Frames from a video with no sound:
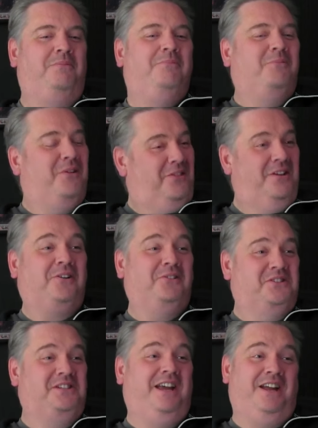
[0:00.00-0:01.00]
with
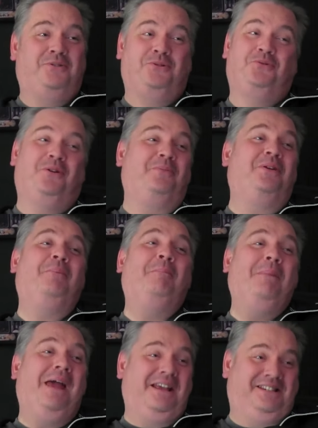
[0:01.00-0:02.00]
Nicolas Cage, which would have been
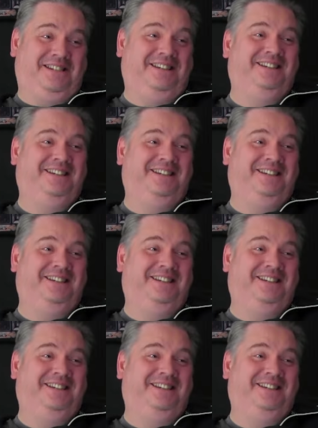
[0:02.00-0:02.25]
amazing.